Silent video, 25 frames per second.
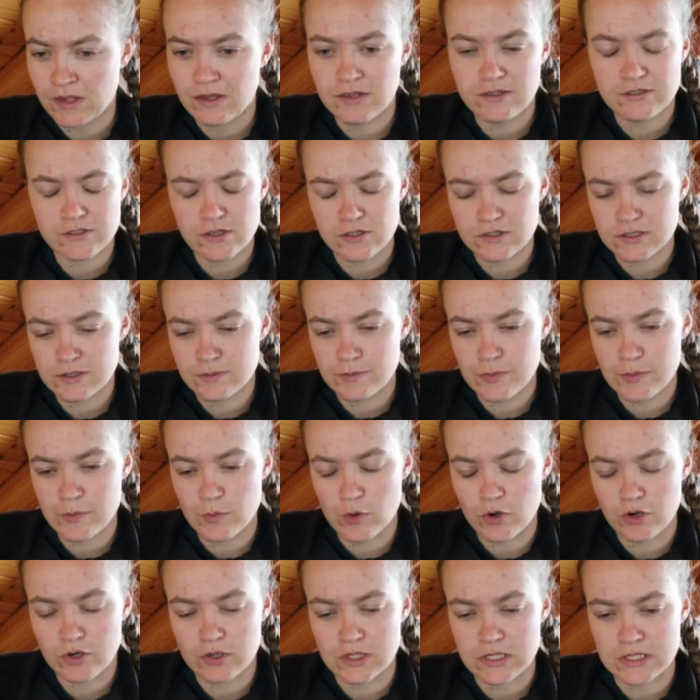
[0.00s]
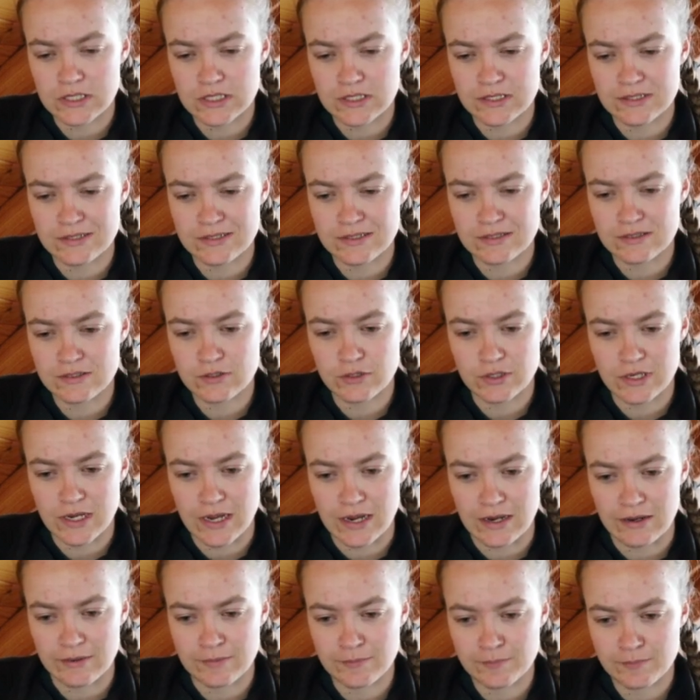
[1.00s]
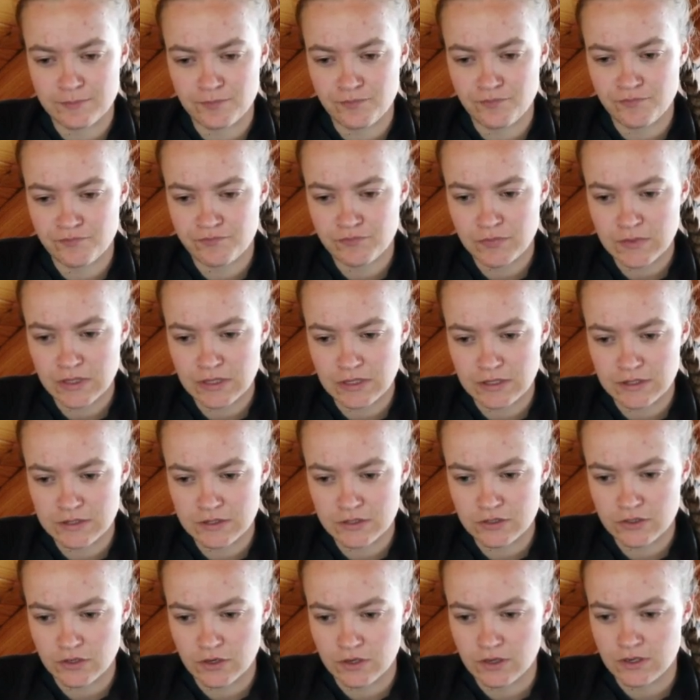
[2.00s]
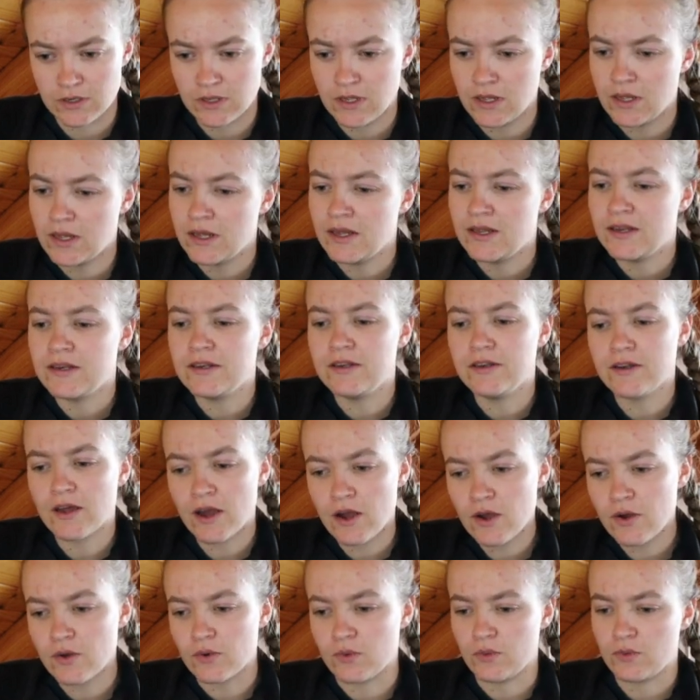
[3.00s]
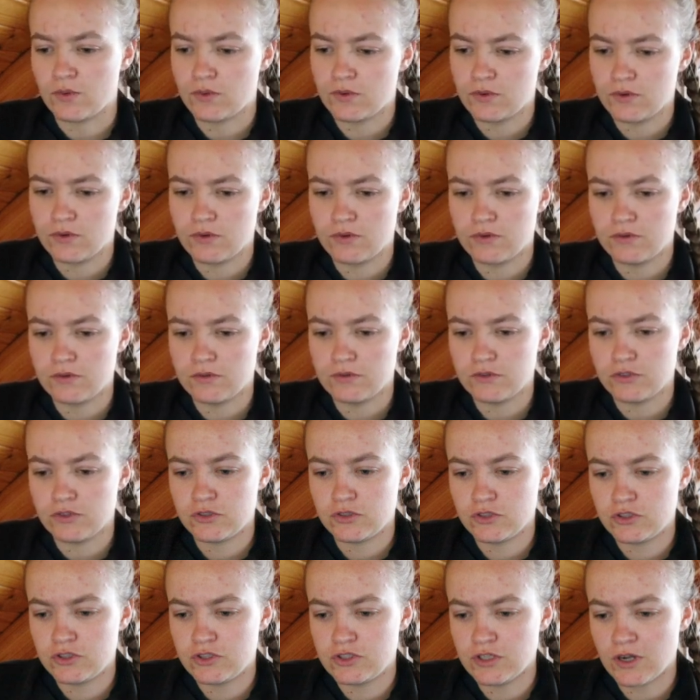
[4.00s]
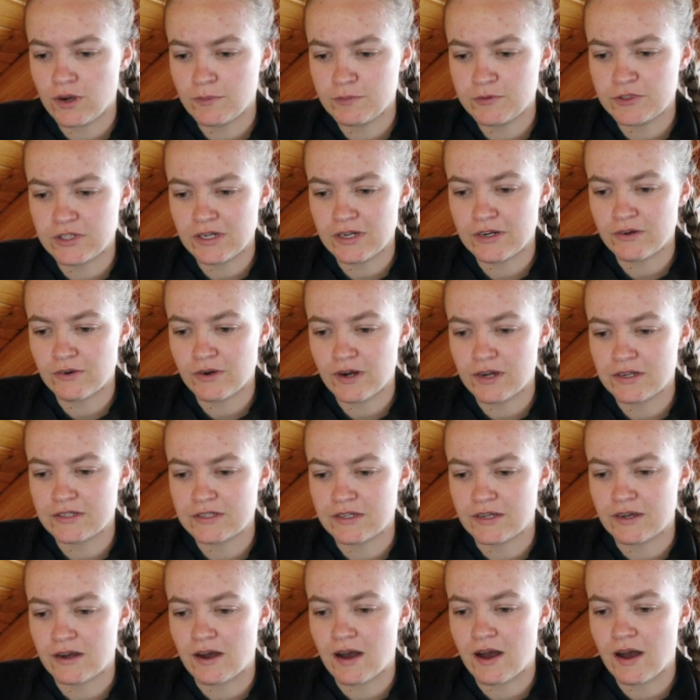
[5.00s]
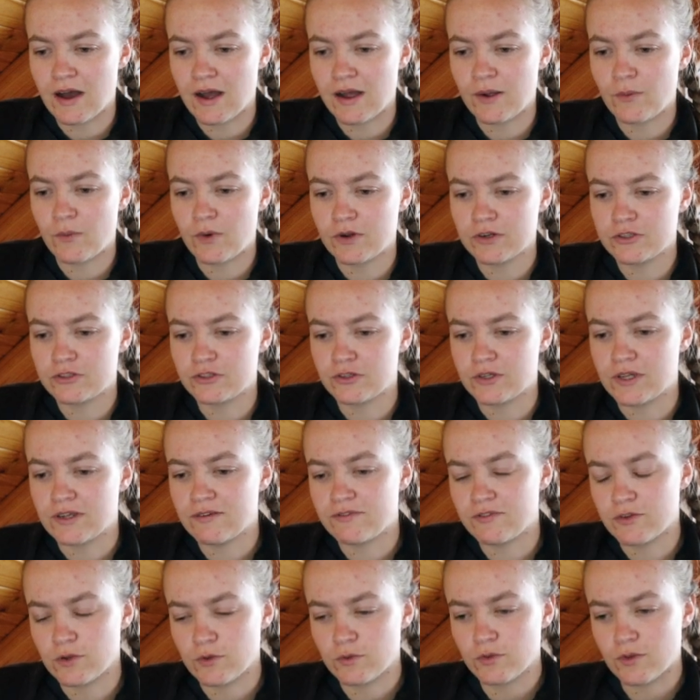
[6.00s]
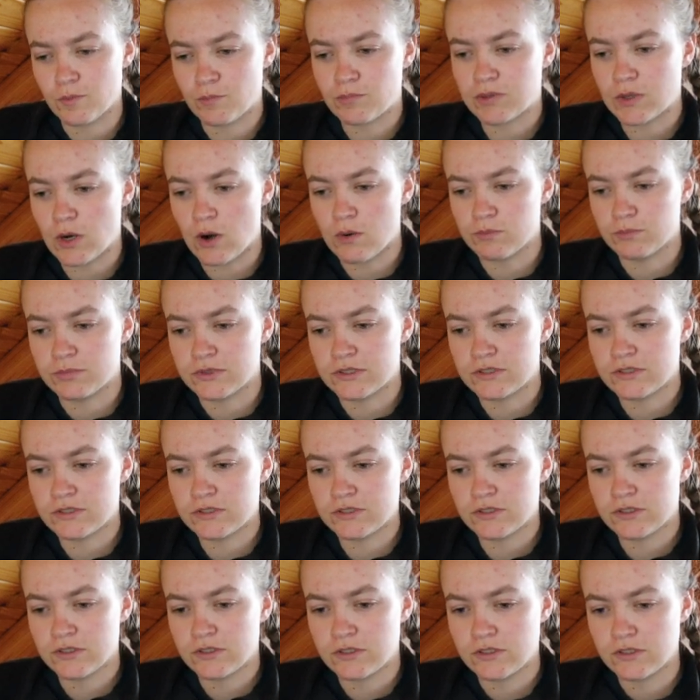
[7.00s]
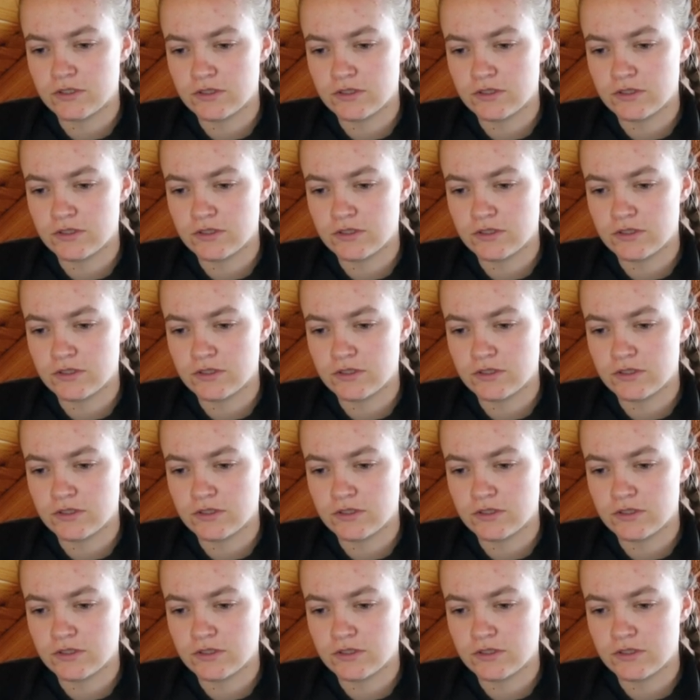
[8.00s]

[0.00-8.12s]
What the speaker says: He's asking me more questions today. Let's start. No! Stop generating. I want to give you the prompts.